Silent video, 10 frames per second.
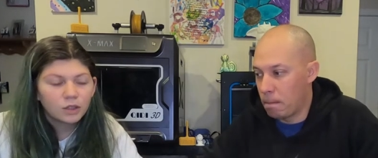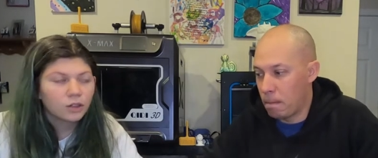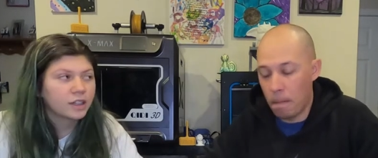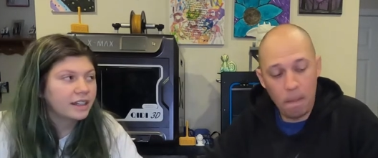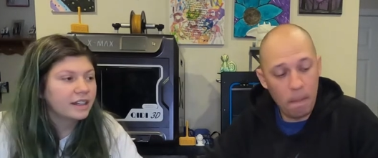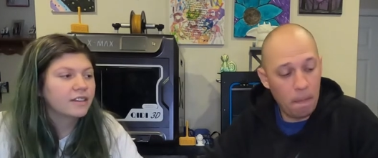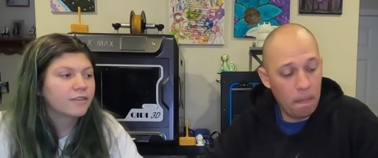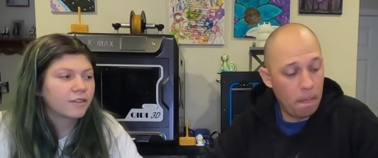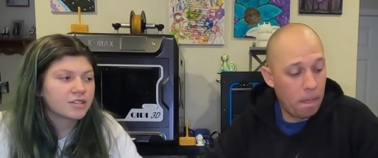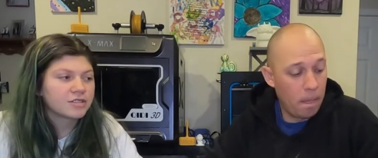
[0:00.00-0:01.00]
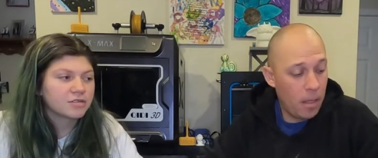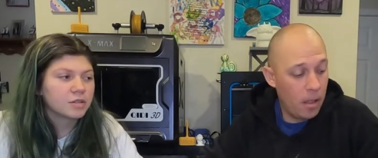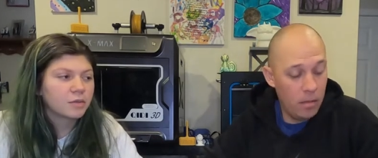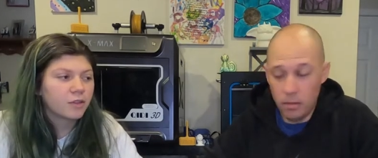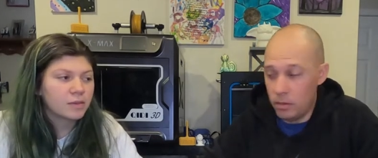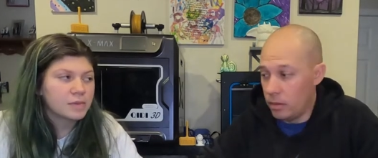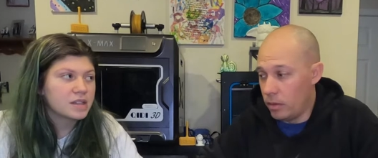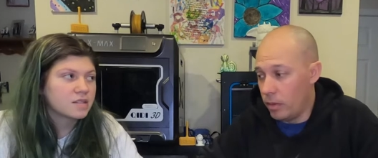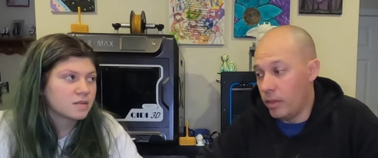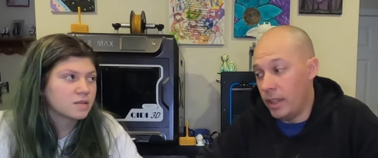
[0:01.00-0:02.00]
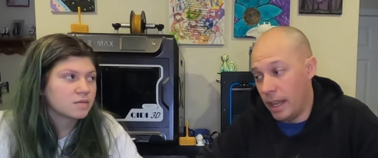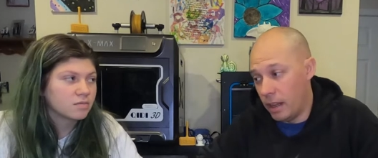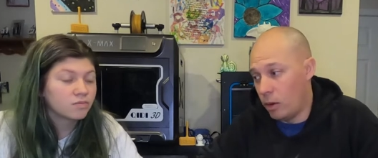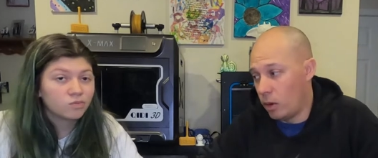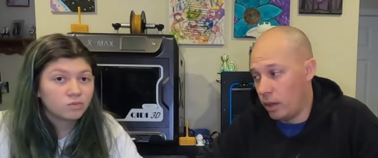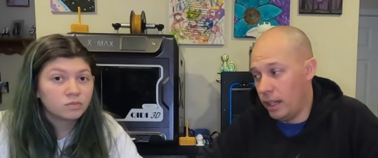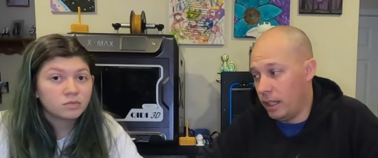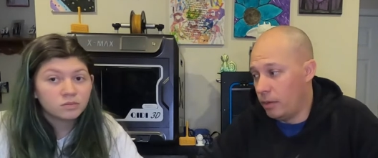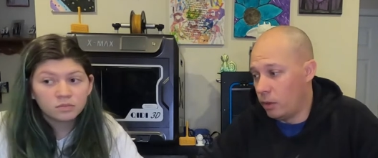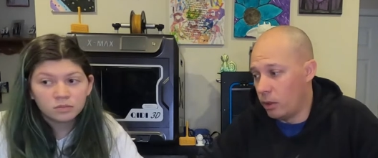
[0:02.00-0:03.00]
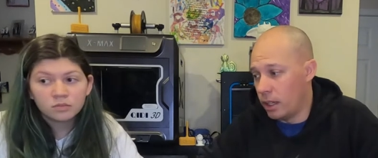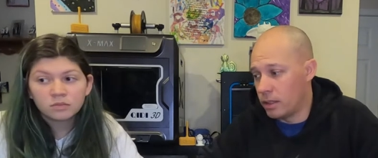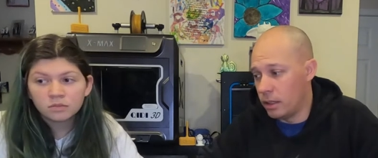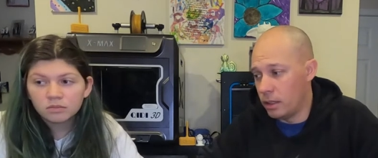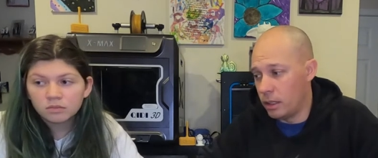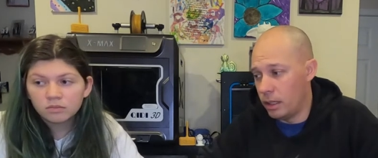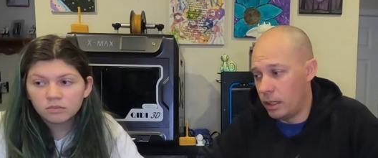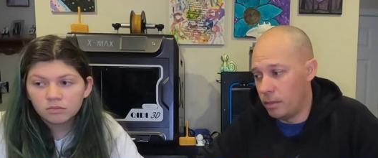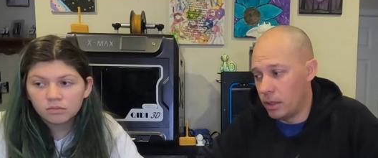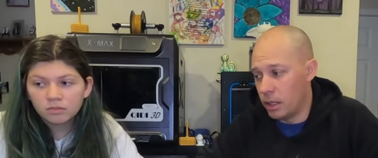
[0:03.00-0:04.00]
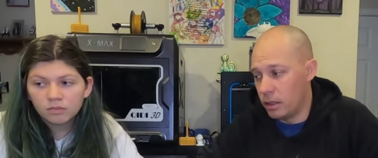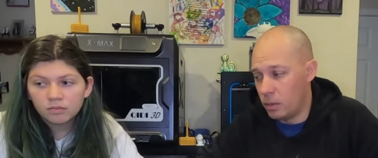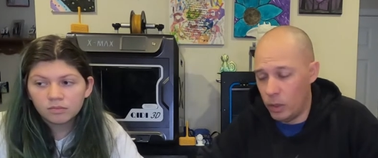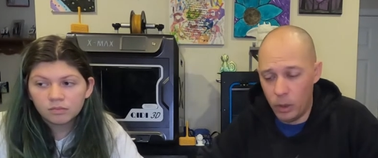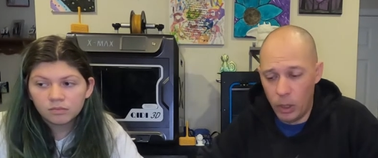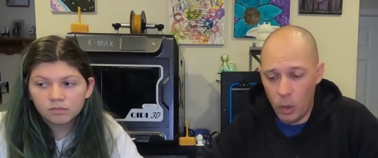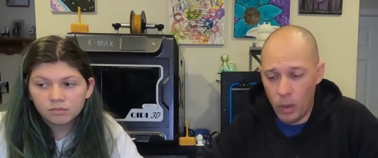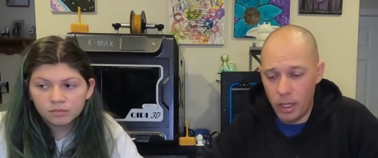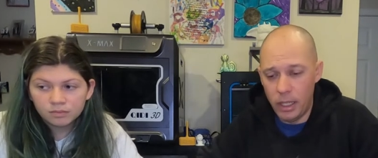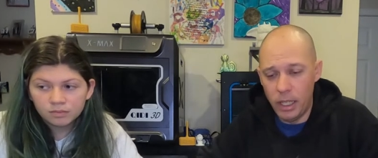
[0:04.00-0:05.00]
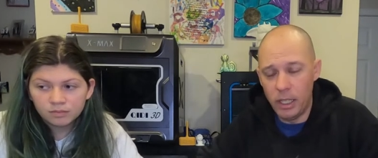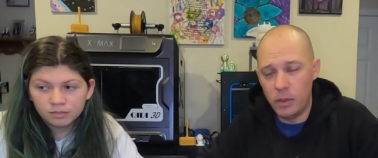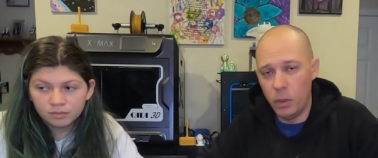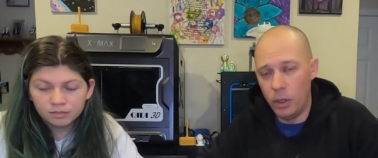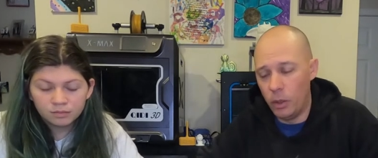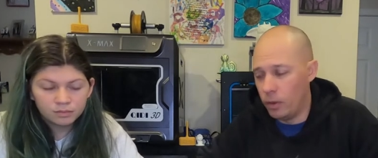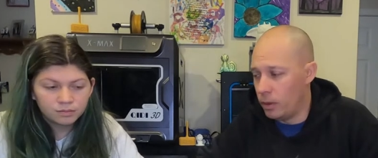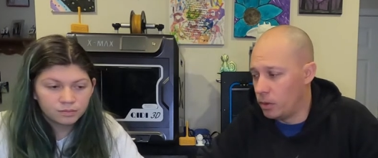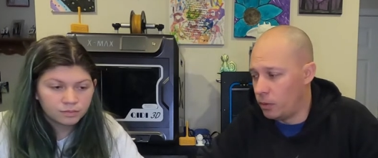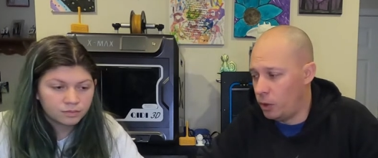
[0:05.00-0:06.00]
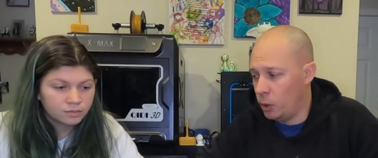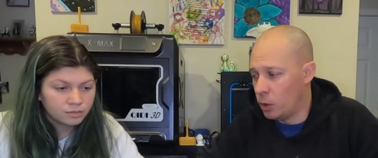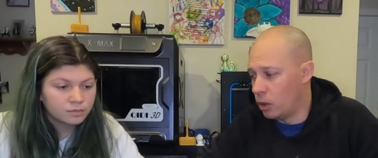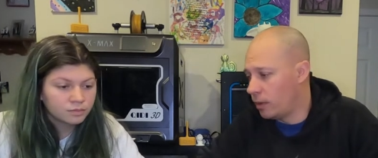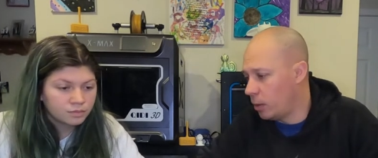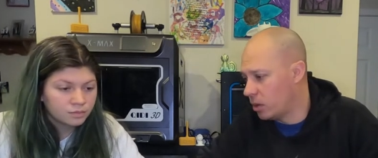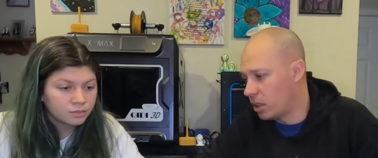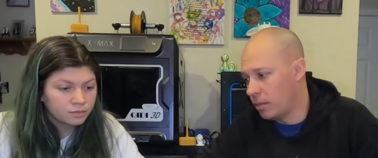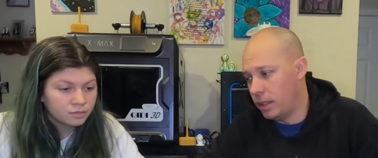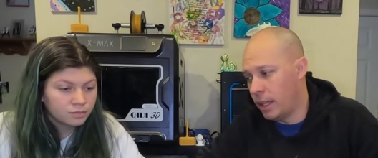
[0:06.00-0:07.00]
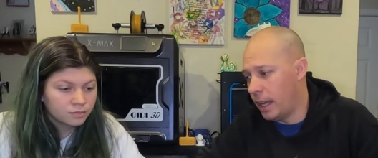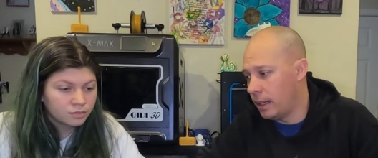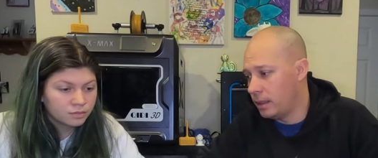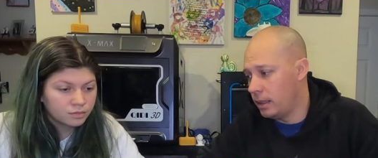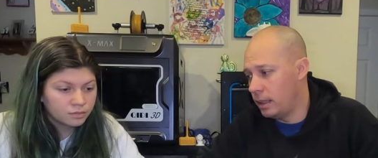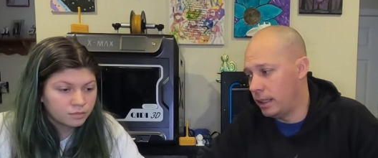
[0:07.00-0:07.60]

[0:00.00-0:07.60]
Speaker 1: Or any fluorescent from this.
Speaker 2: Yeah, or any fluorescent, because we don't know what it is. We don't know if it was a fluke or if it was something that,